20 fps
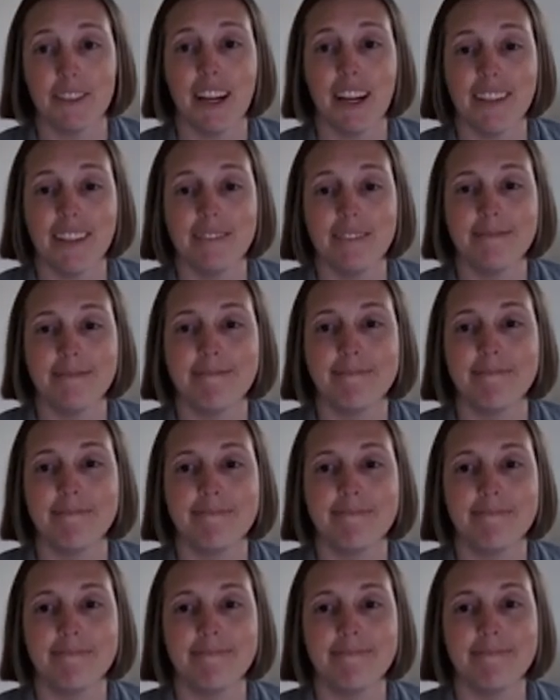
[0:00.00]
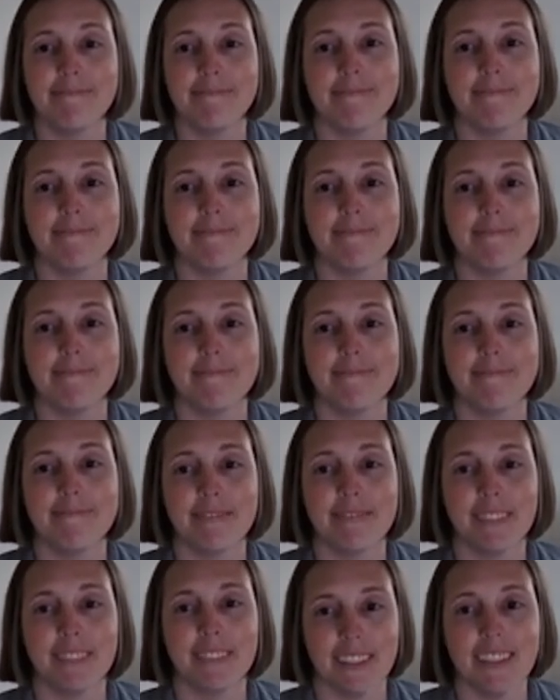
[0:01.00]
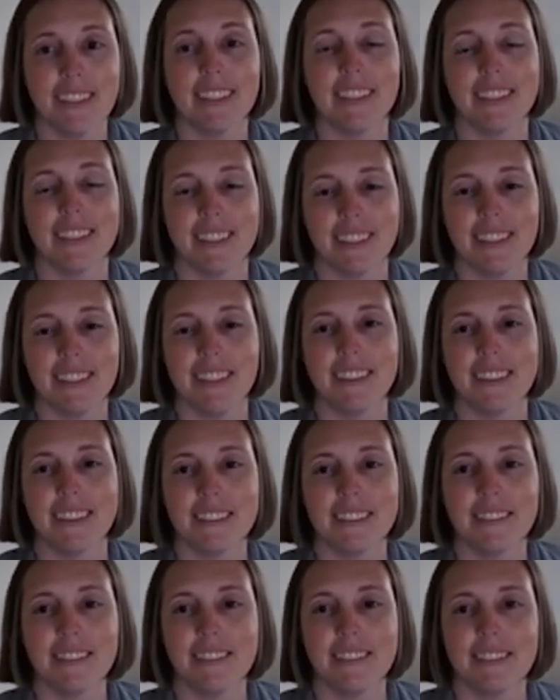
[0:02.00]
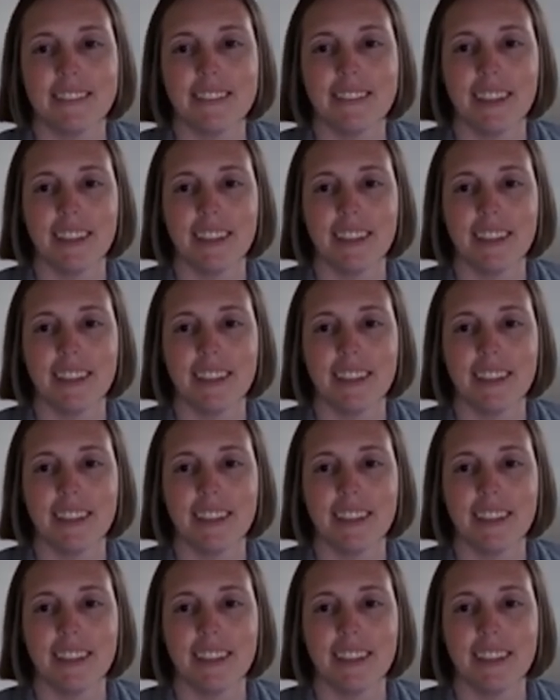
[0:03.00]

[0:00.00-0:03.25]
[no speech]